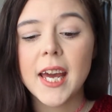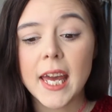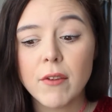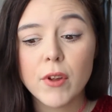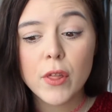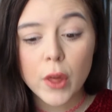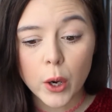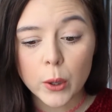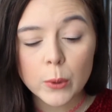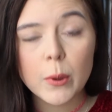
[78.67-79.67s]
Even
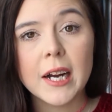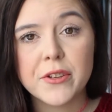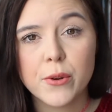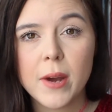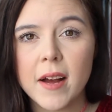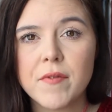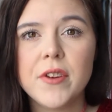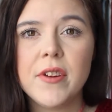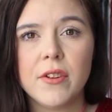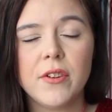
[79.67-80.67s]
though I do have the
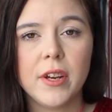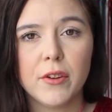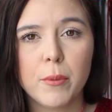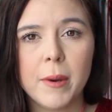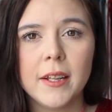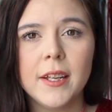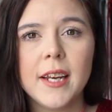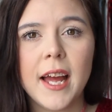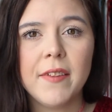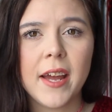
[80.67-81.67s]
Desert Dusk
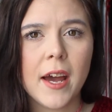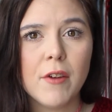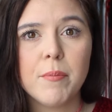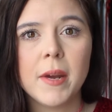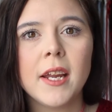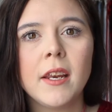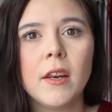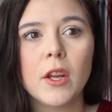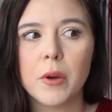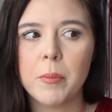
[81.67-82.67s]
palette and they have
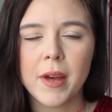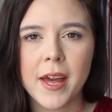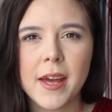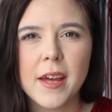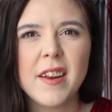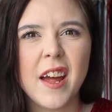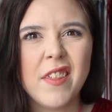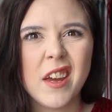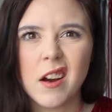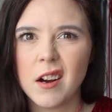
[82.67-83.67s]
been compared
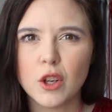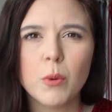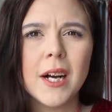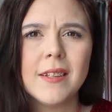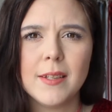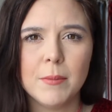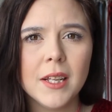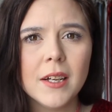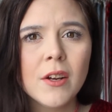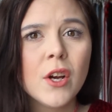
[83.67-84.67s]
and they are quite
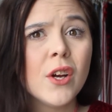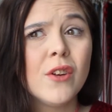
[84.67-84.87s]
similar.